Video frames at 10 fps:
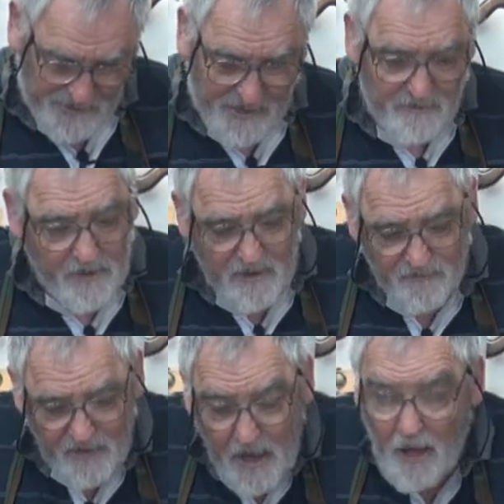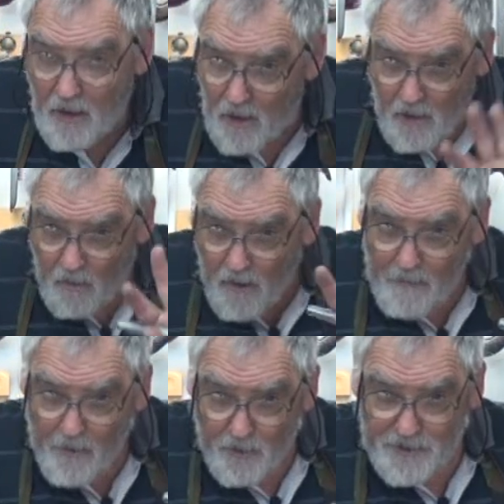It doesn't matter if you cut one
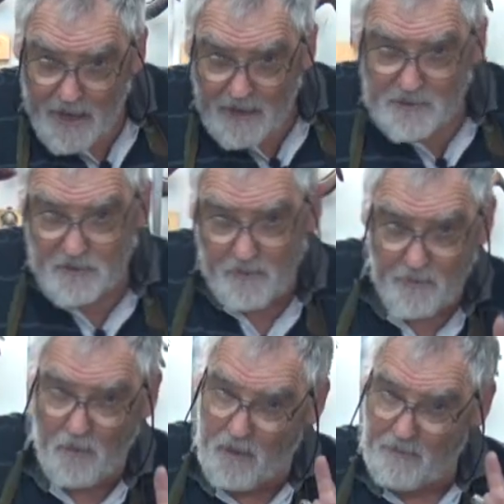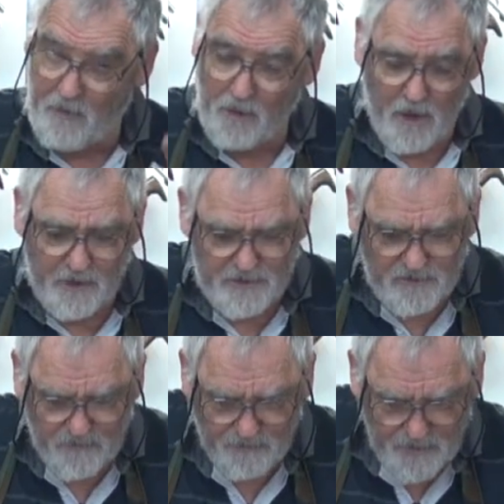more dark strip or one more light
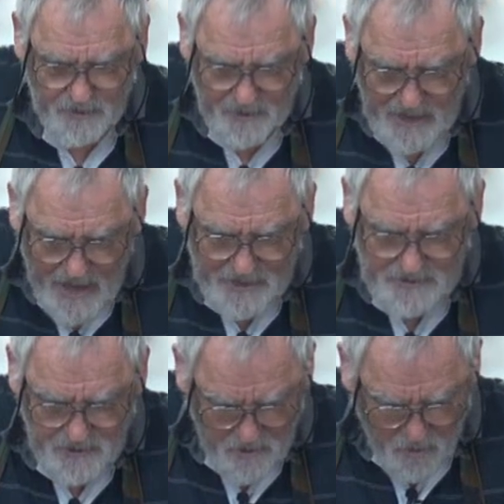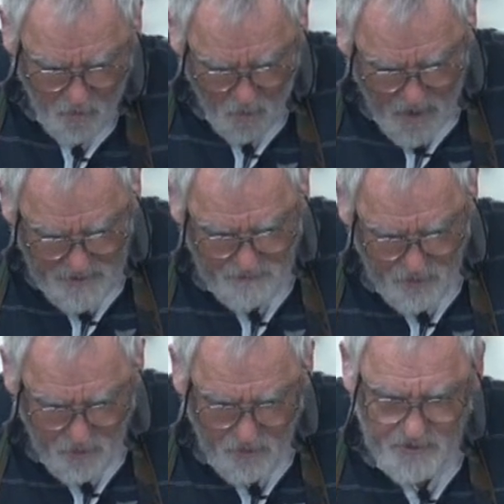strip, but cut one
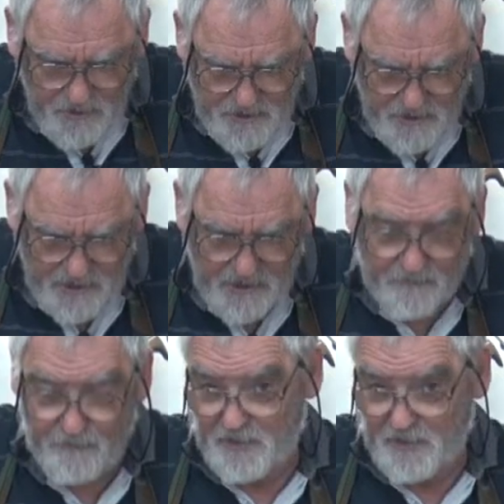more than you need.